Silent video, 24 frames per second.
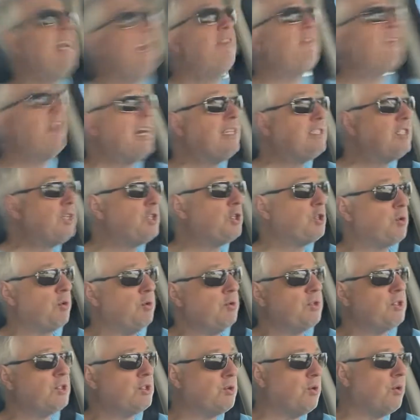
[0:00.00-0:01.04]
If that's a
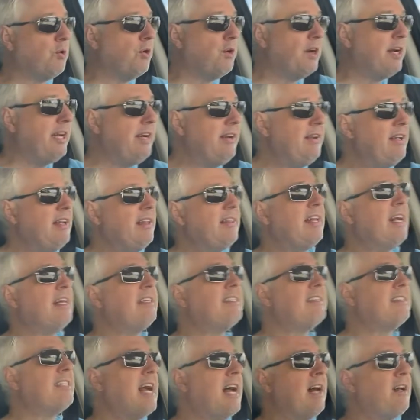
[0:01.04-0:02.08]
true story,
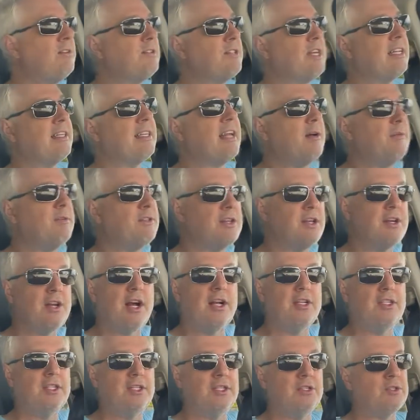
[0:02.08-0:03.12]
that sounds like that was an
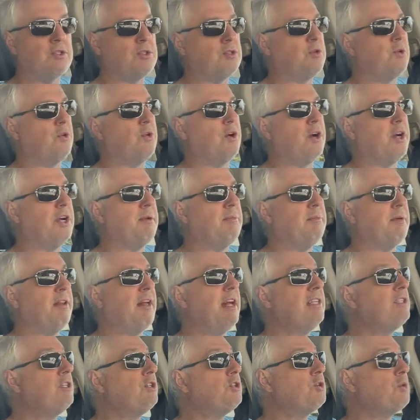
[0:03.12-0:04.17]
Onion story, but
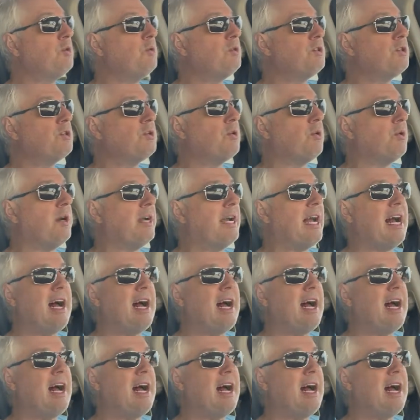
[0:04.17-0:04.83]
that's a true story.